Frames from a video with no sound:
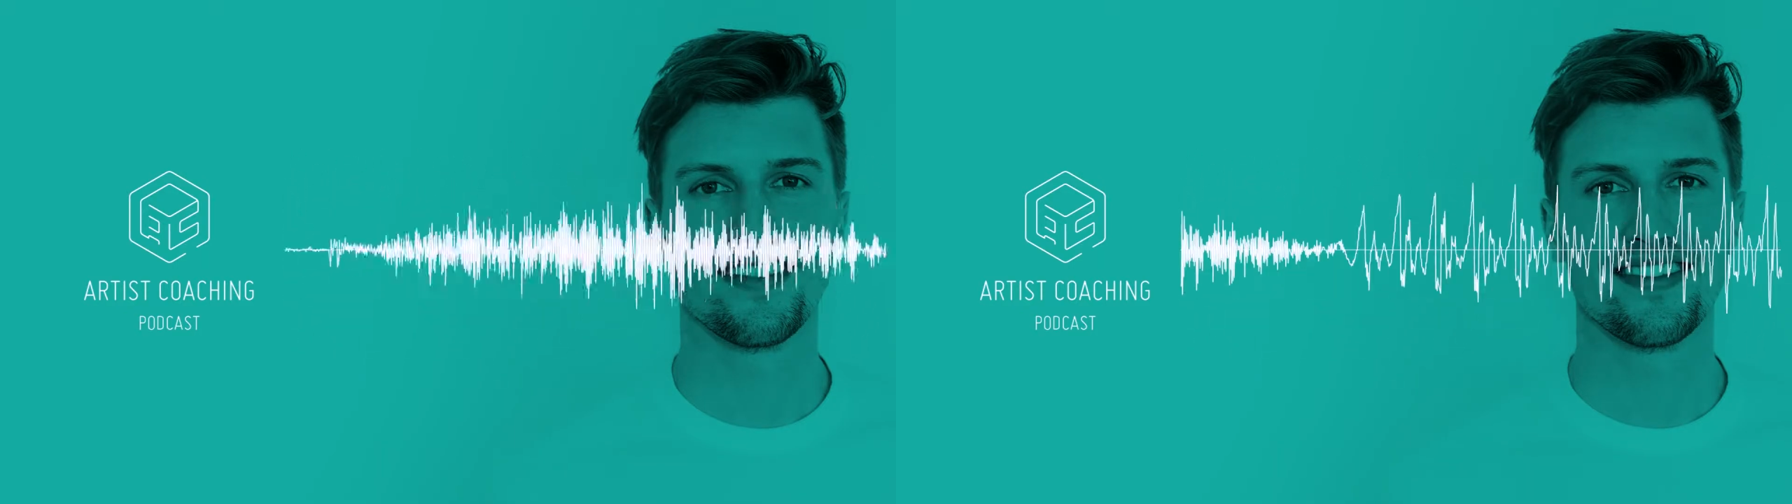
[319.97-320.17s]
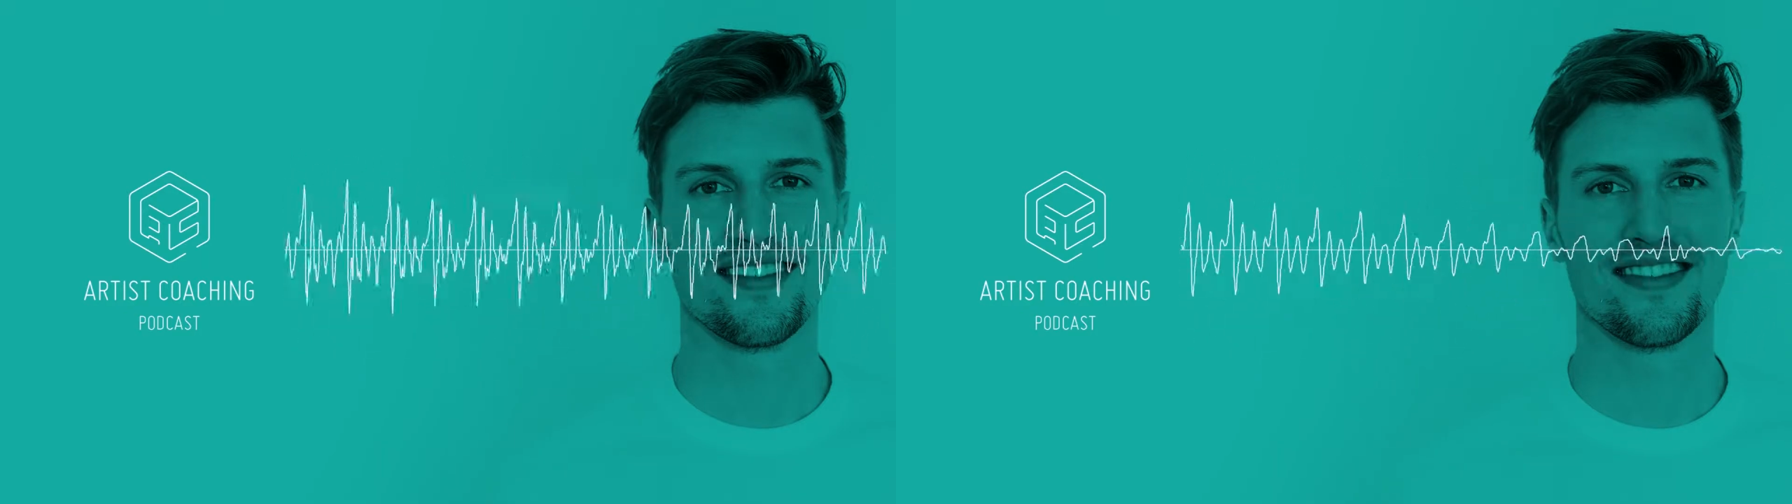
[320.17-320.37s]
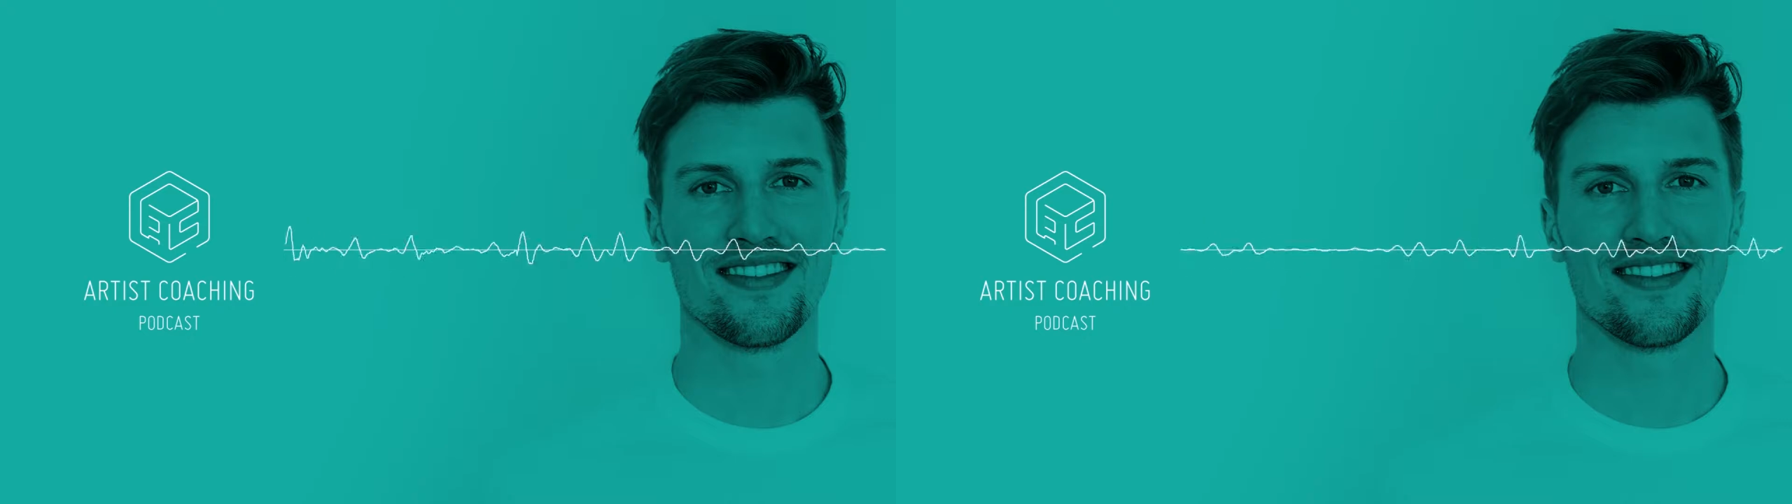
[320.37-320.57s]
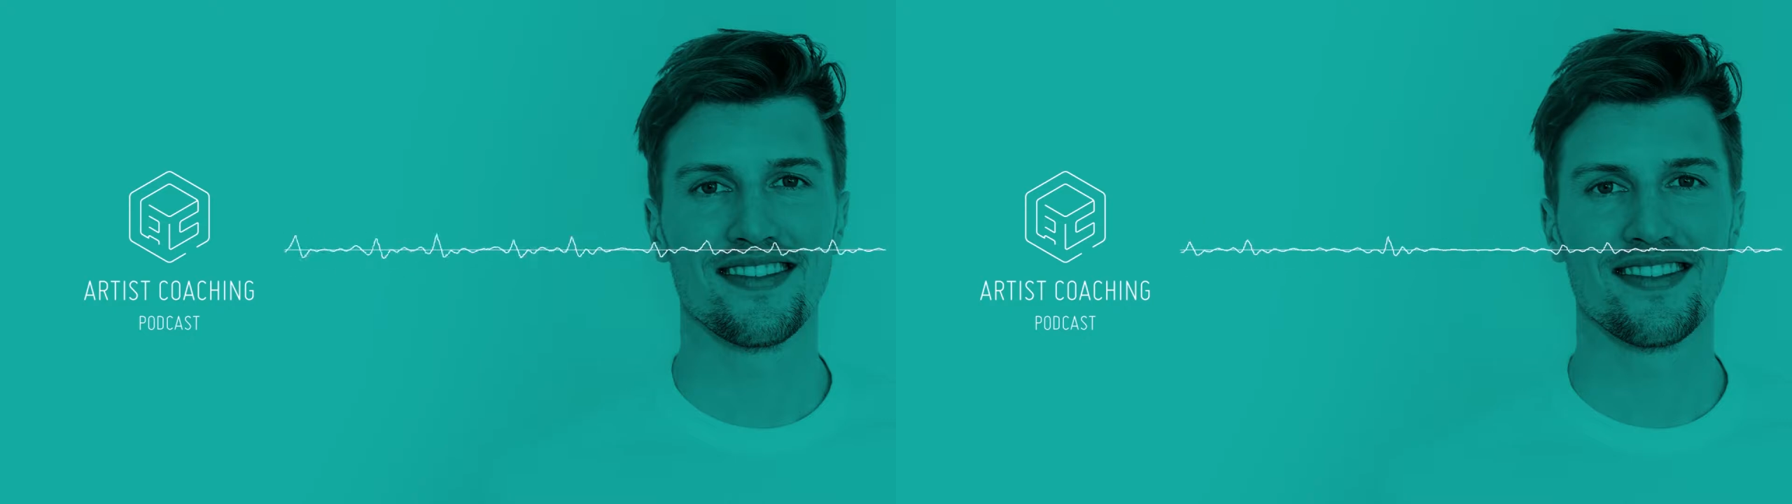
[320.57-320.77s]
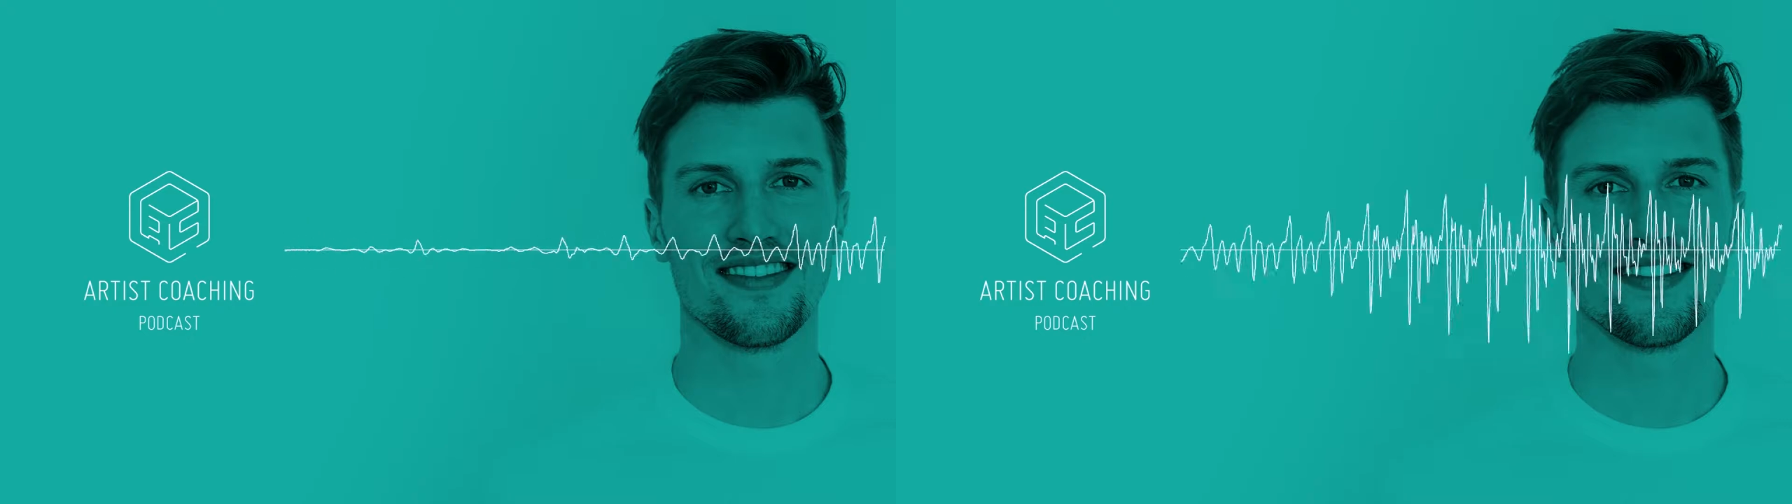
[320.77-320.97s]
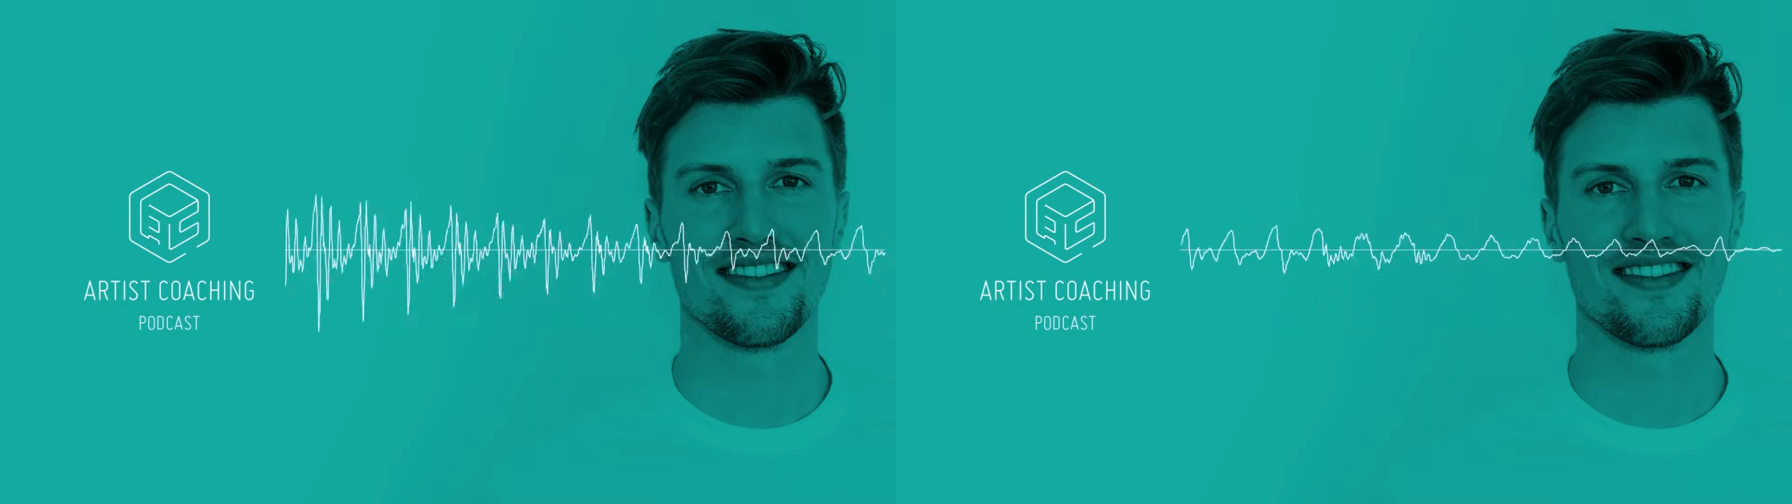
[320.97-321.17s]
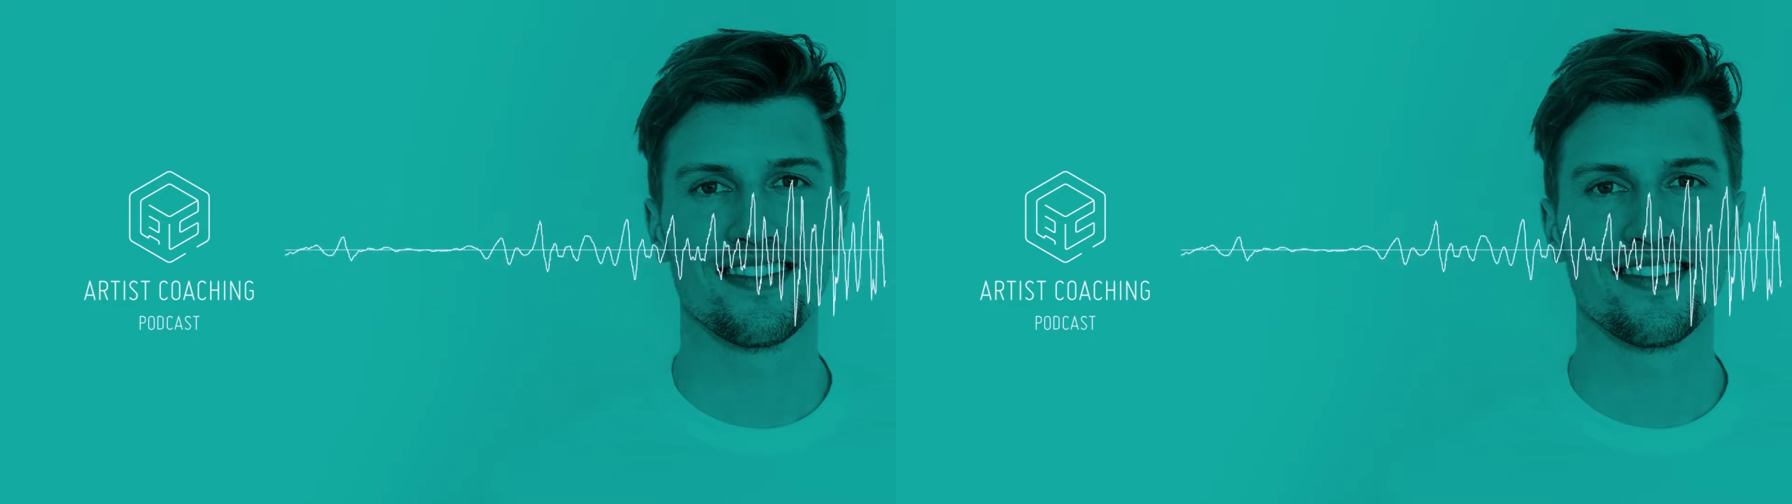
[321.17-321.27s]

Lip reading: So, well,